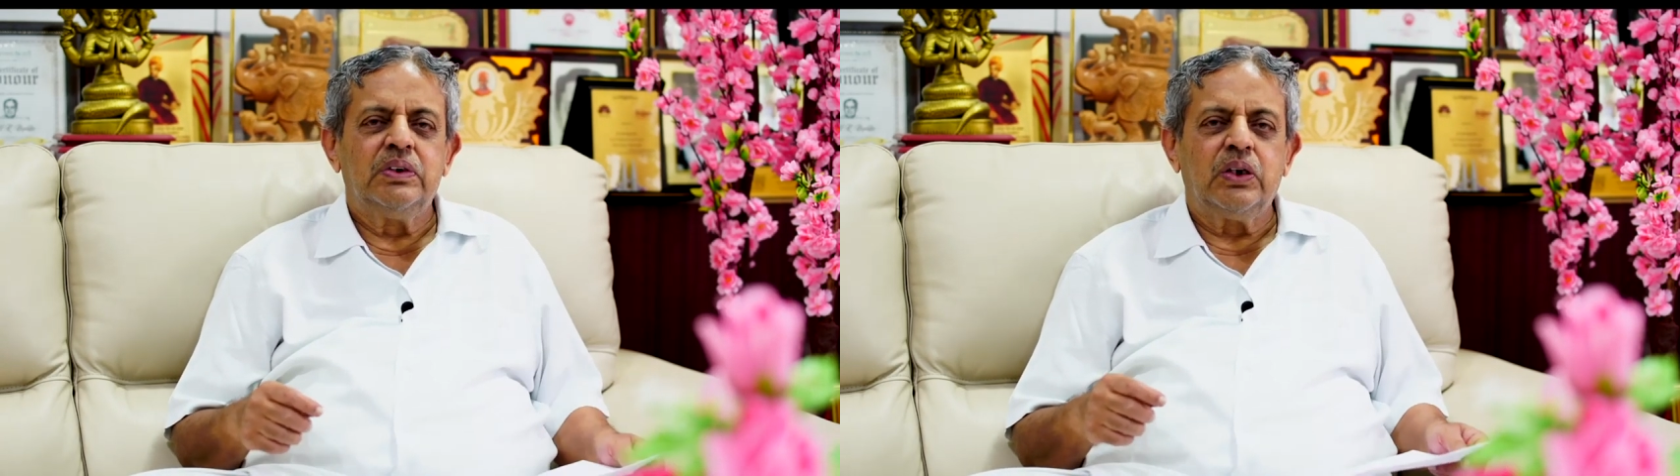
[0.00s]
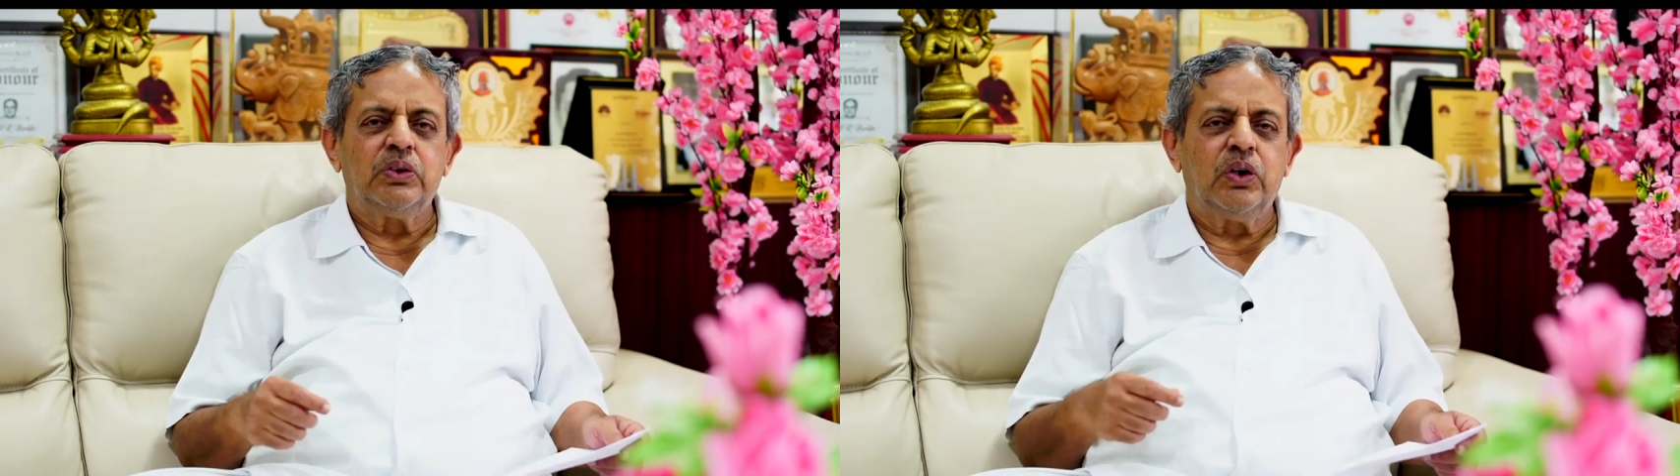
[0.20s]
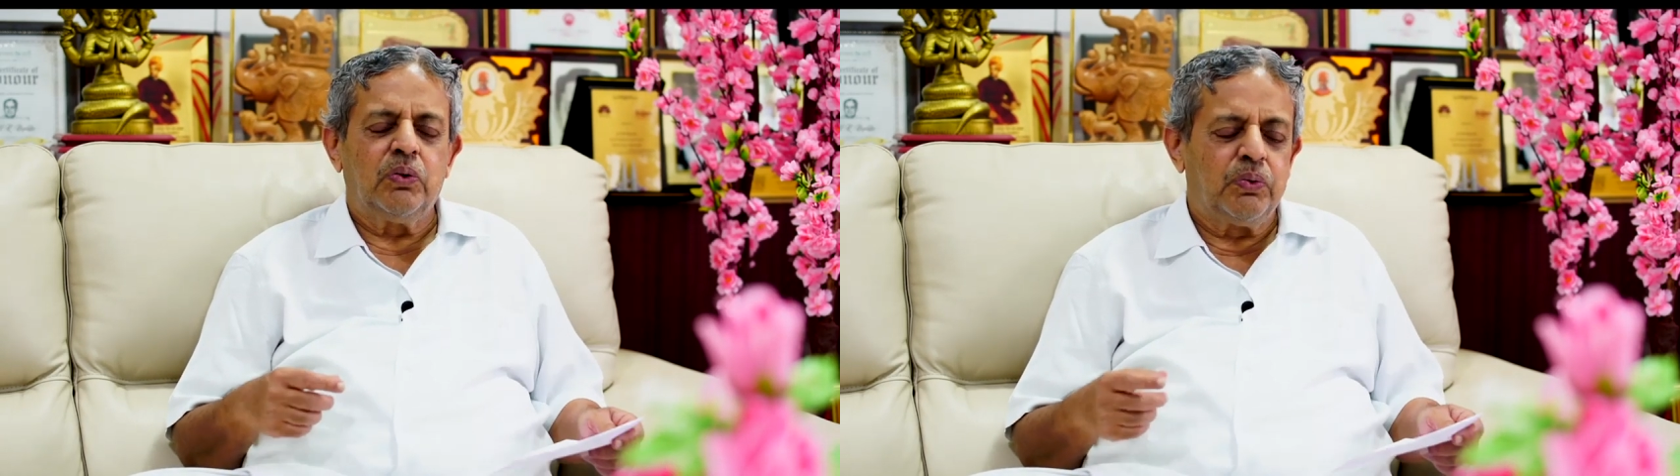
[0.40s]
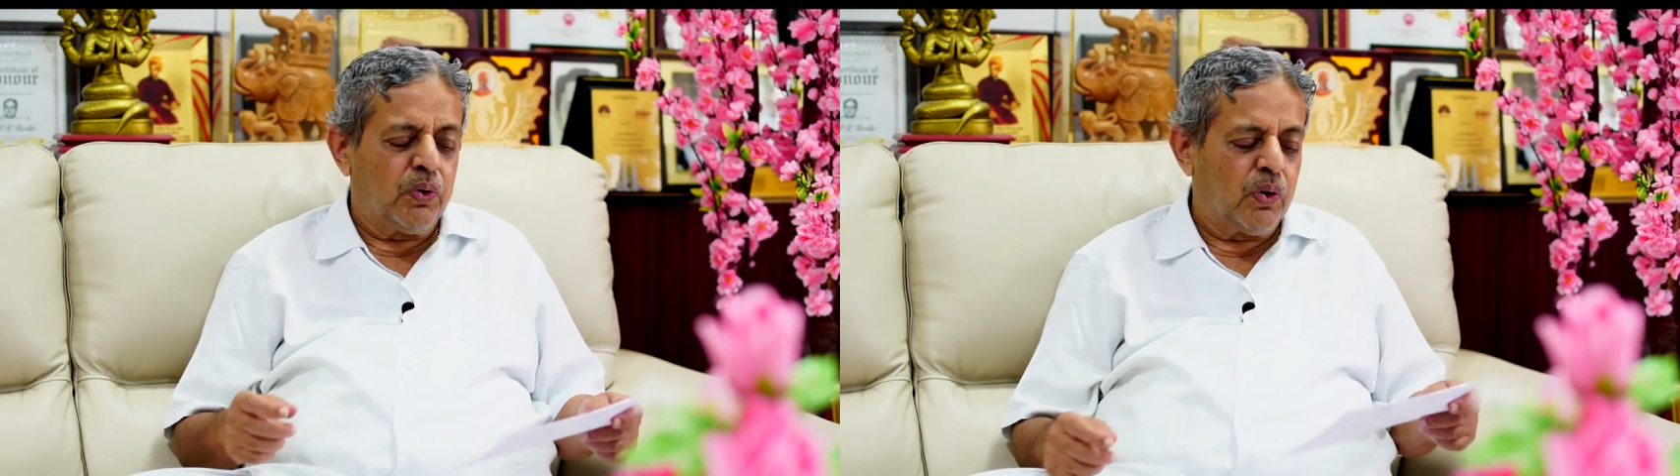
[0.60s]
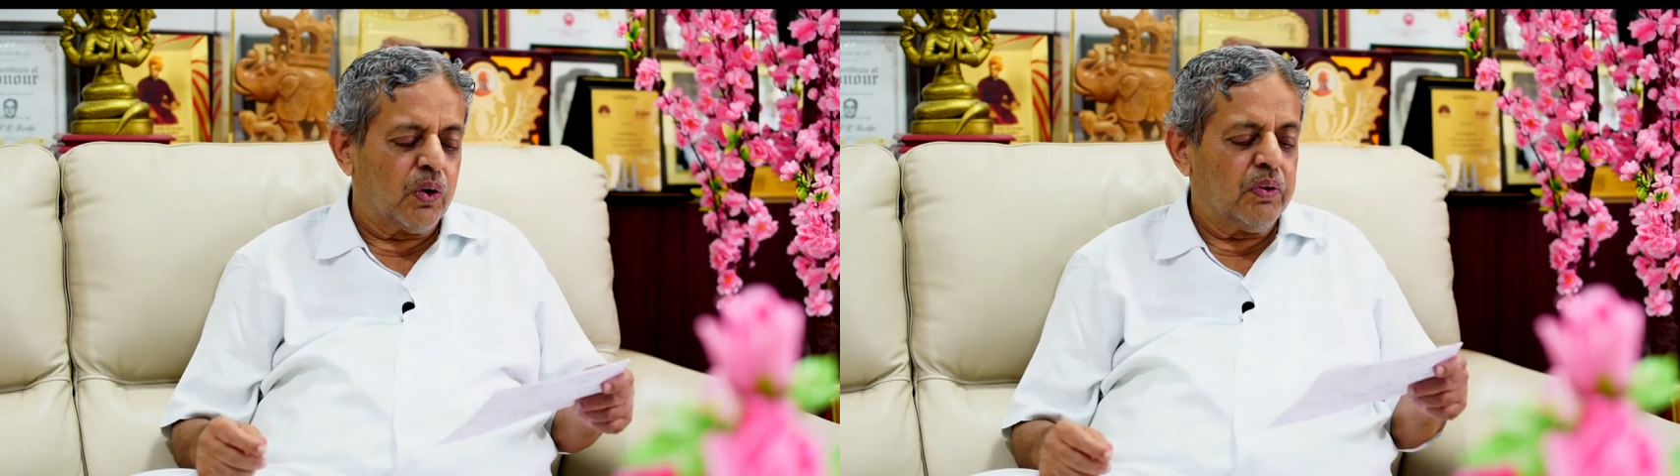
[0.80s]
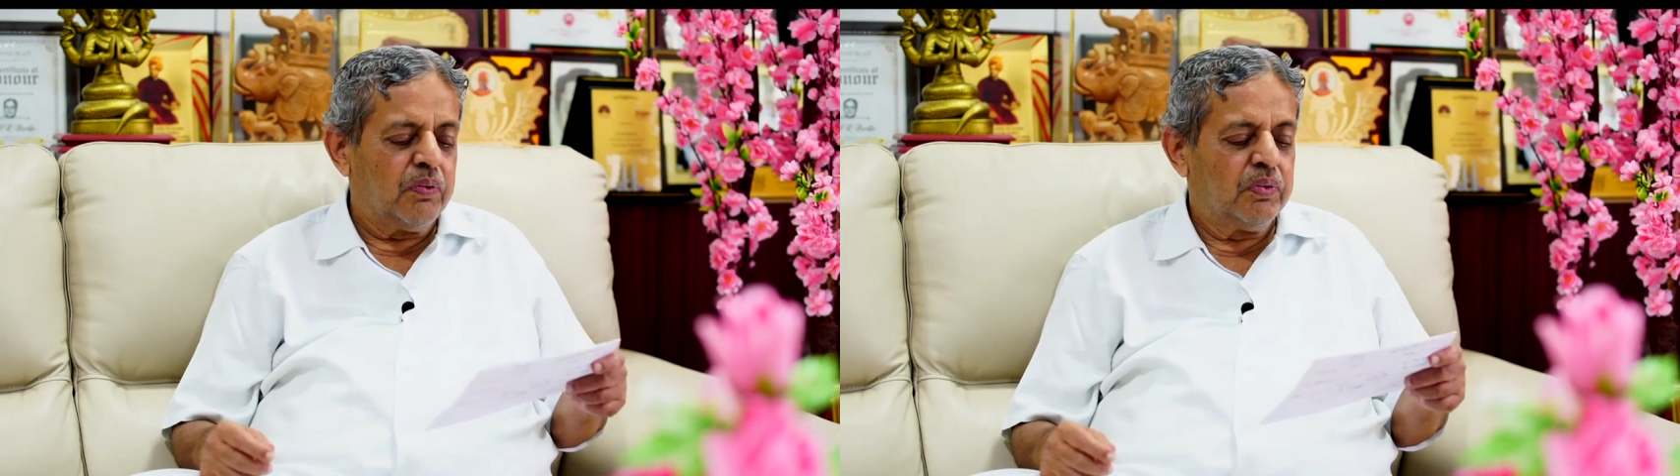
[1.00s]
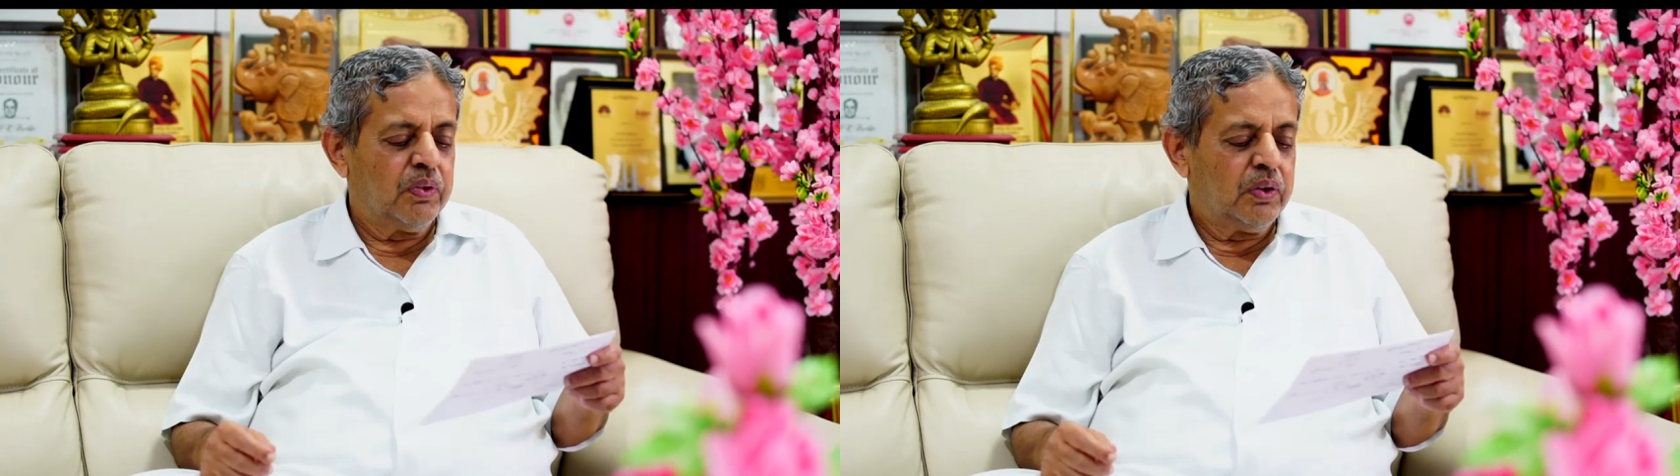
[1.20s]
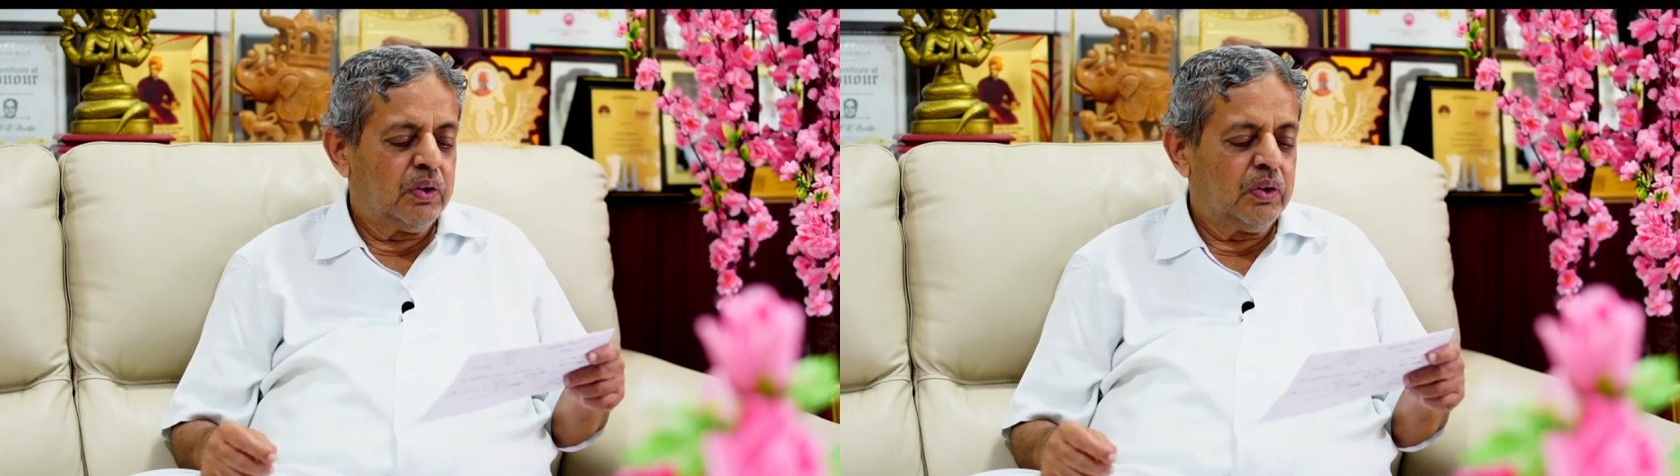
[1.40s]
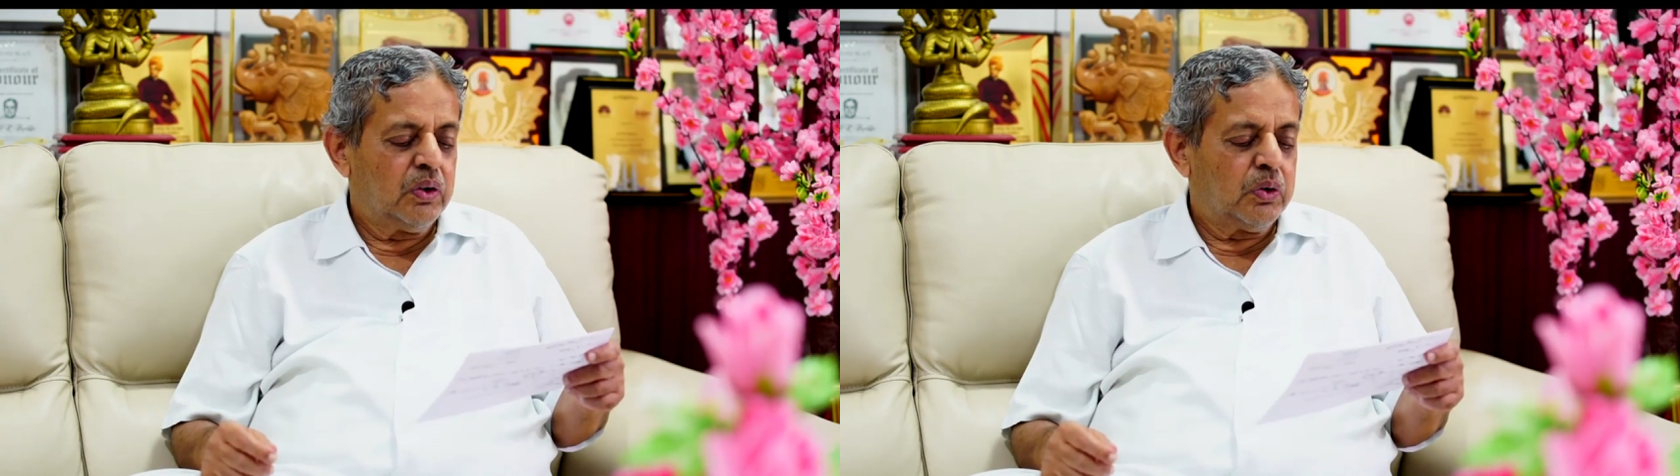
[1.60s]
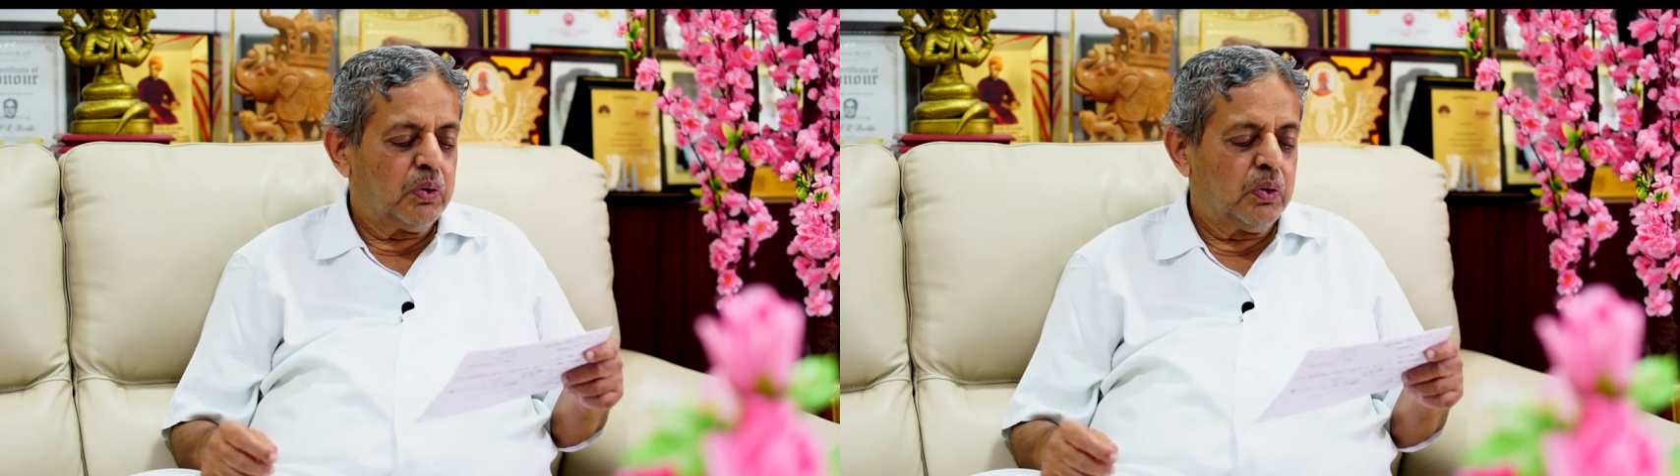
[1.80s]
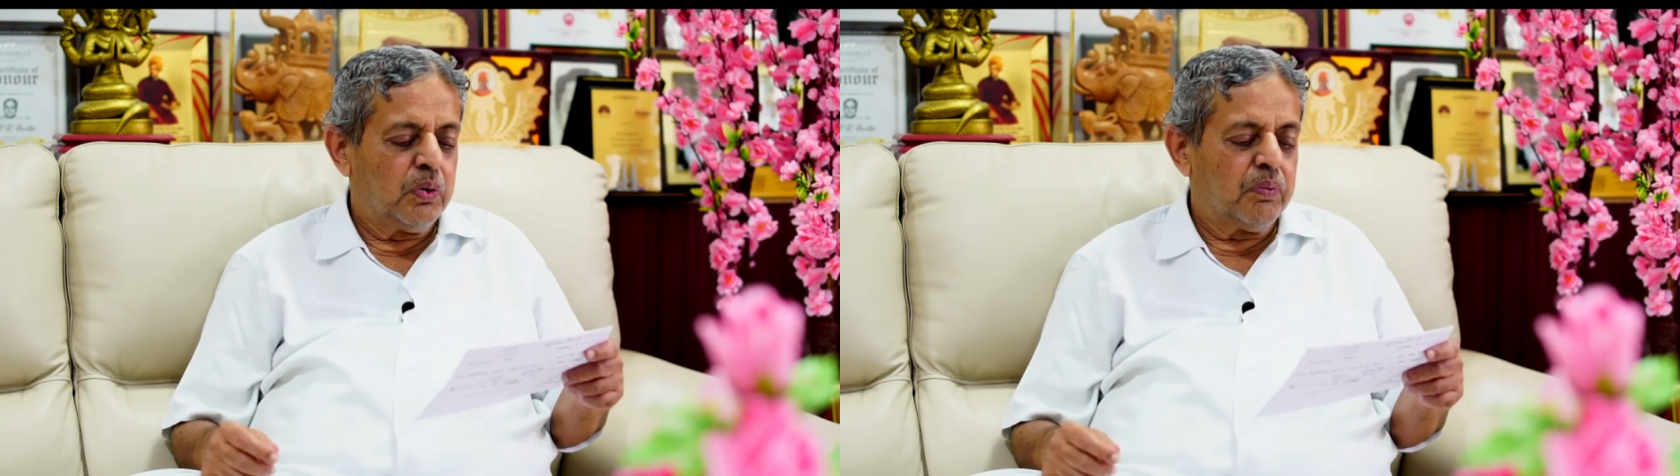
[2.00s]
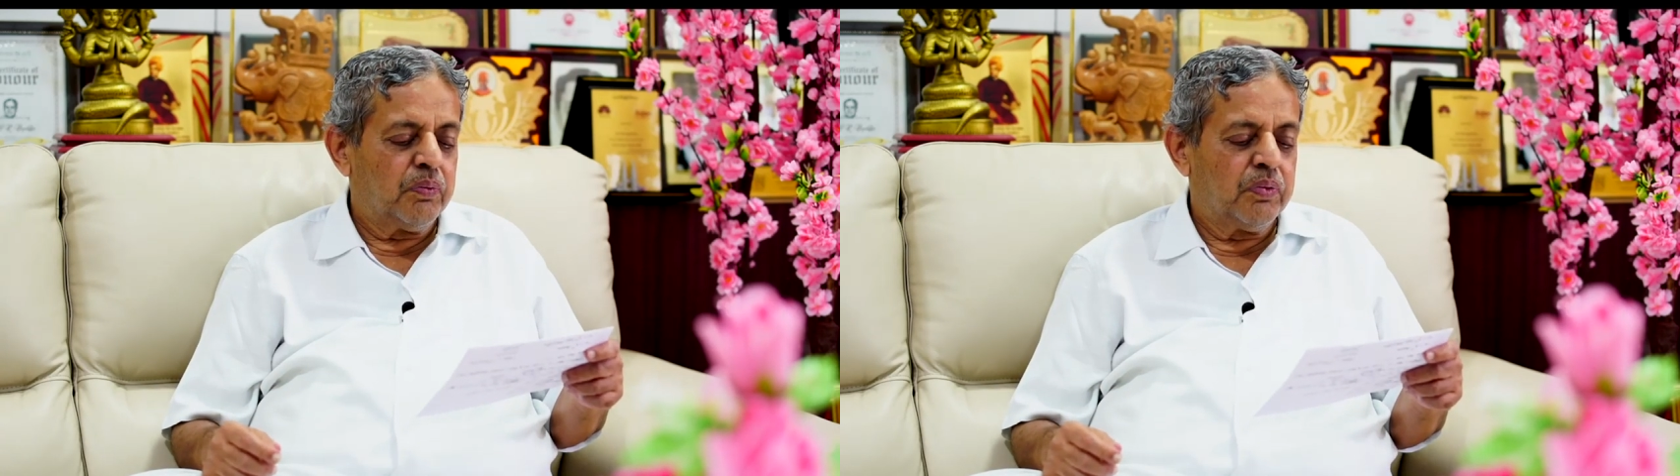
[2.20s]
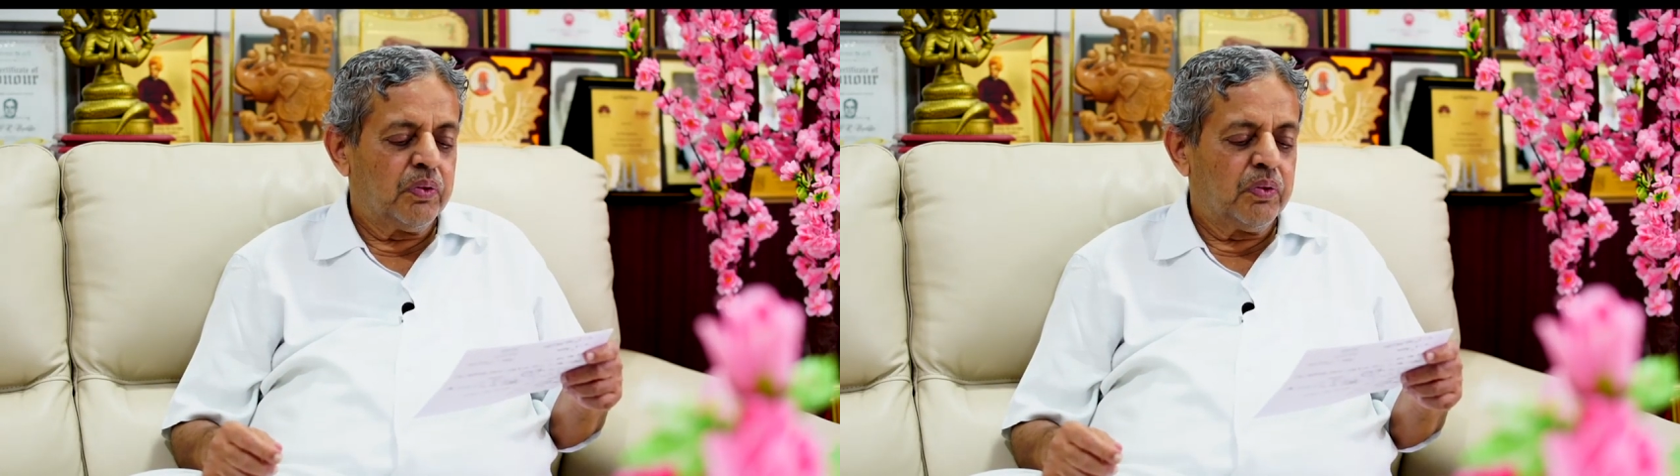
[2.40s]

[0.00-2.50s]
004 to